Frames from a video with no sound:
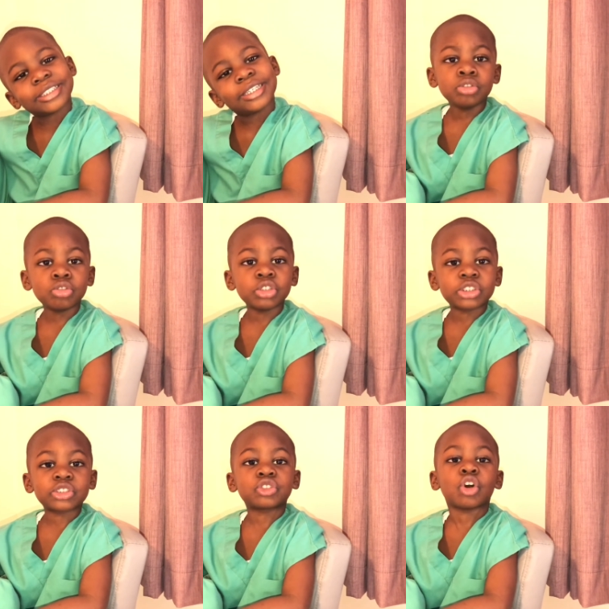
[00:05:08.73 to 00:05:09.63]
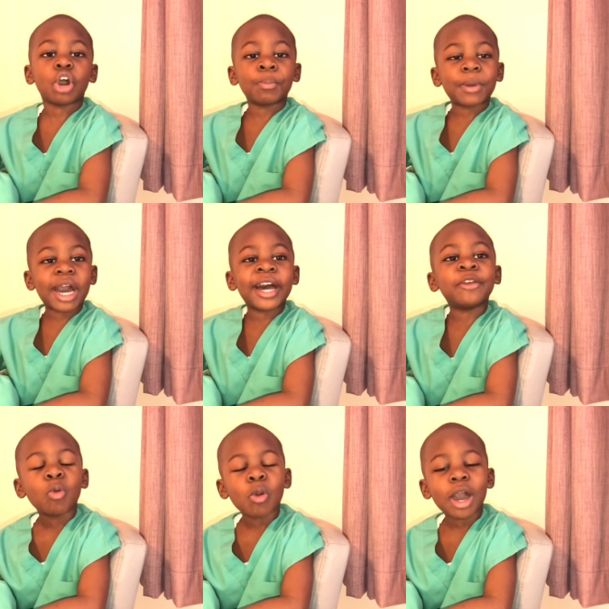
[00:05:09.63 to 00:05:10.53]
Use soap and
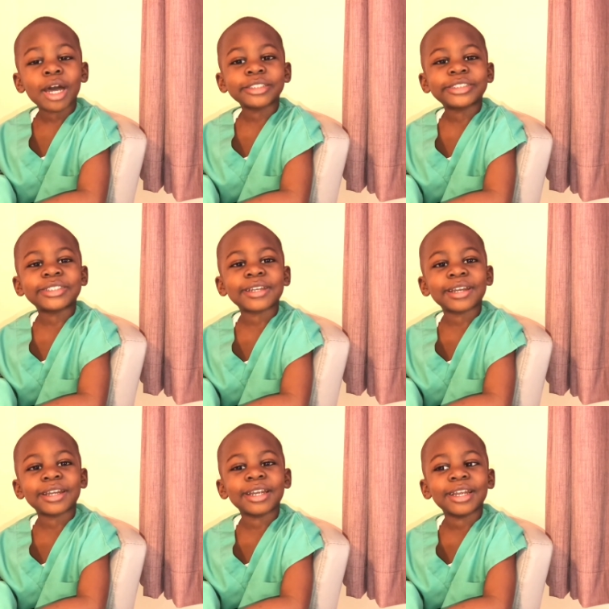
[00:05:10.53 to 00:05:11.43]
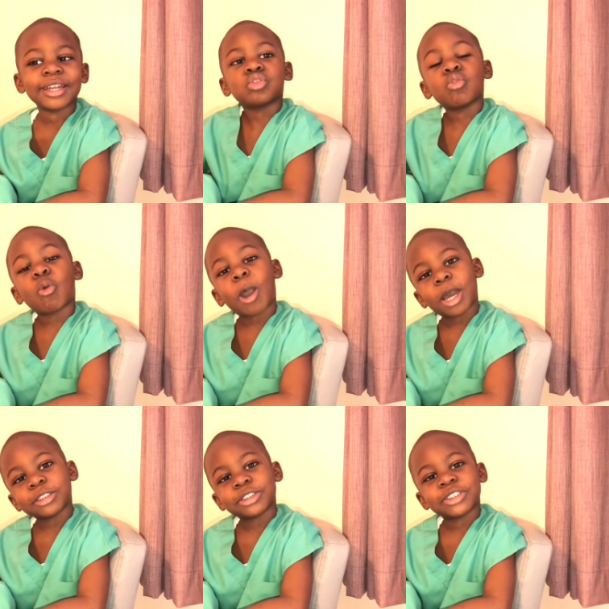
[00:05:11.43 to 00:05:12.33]
water to
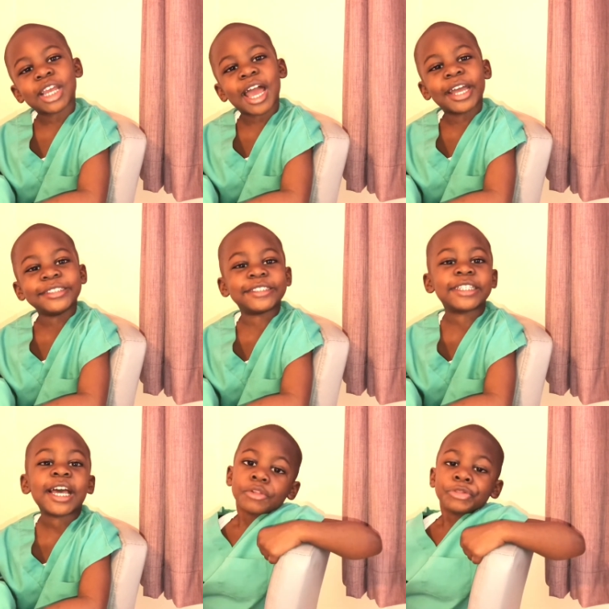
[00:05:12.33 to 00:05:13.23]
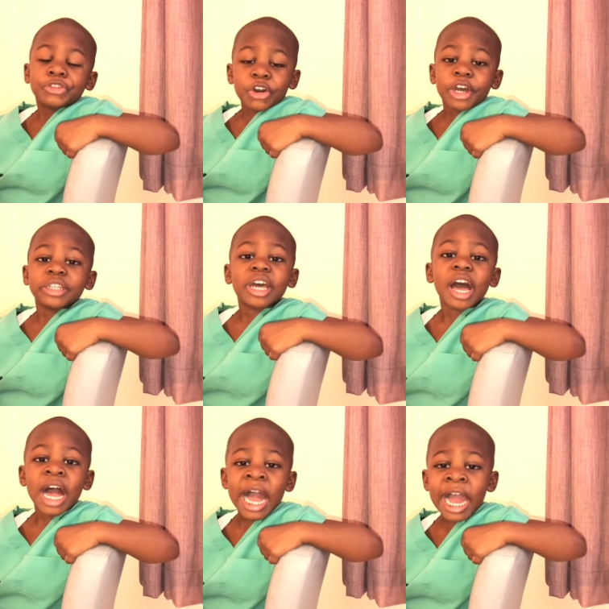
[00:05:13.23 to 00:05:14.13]
wash hands. Don't
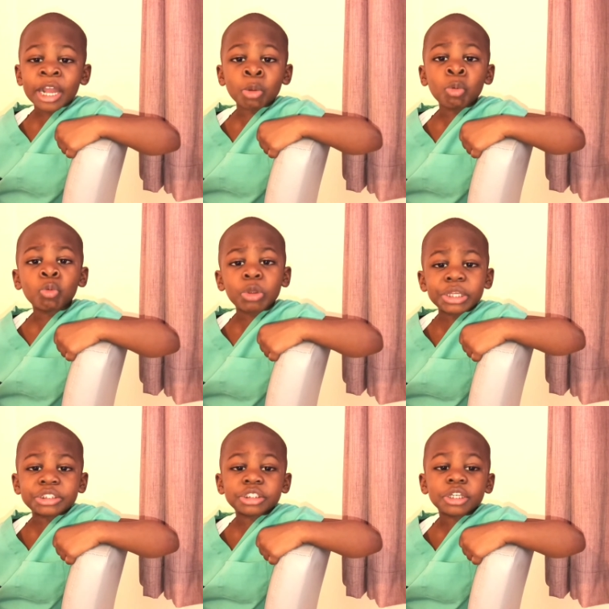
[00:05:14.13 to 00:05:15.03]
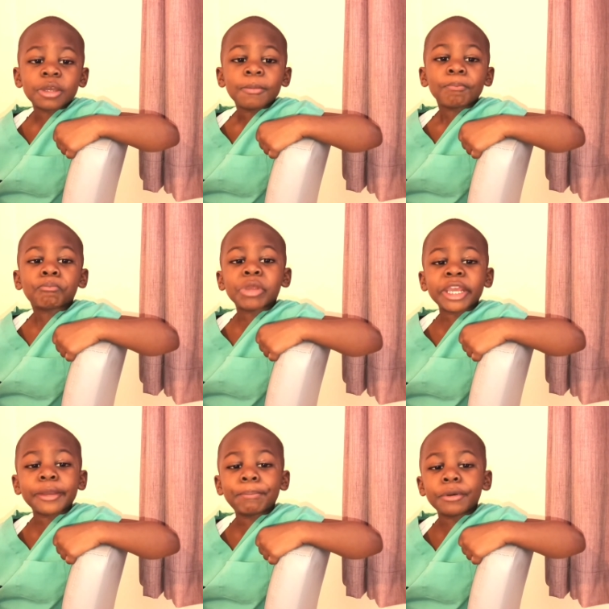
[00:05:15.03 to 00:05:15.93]
hang with
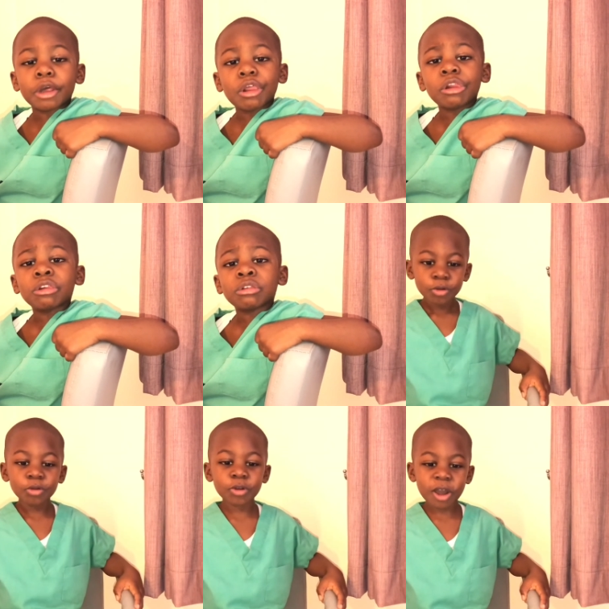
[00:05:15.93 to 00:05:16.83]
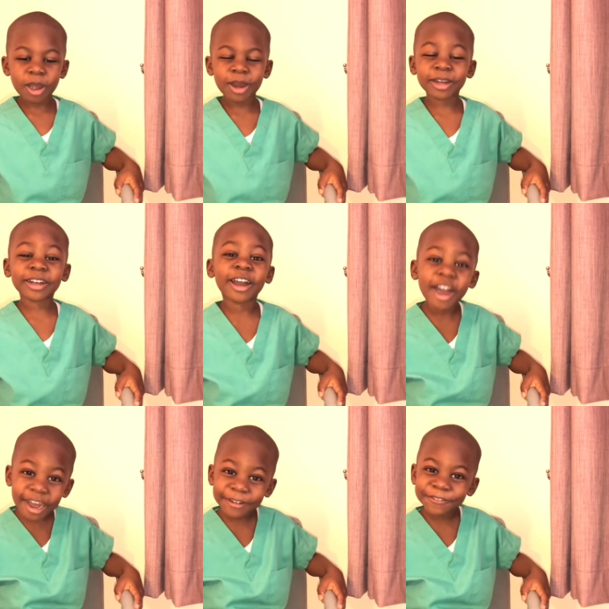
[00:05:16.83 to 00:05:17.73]
people who are
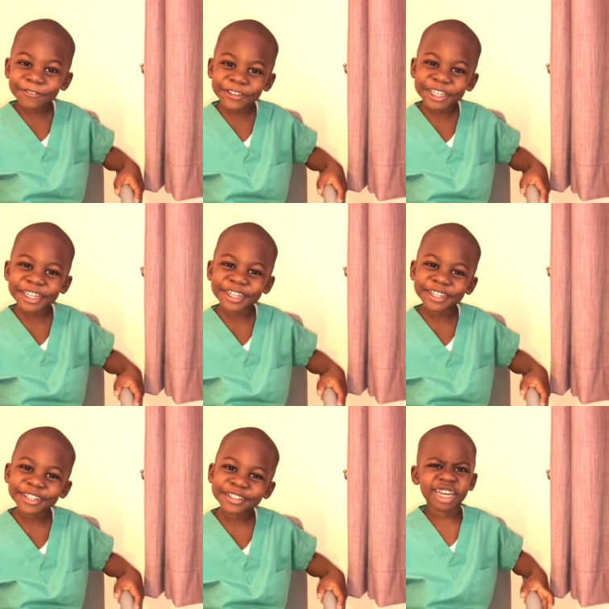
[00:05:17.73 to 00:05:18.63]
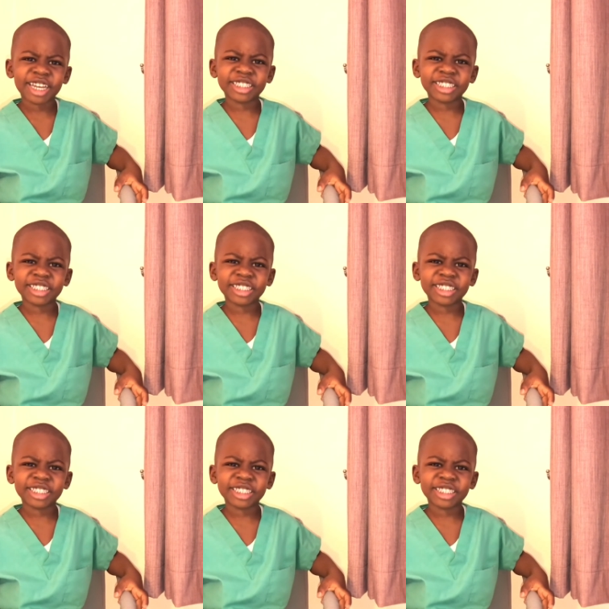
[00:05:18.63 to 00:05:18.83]
coughing and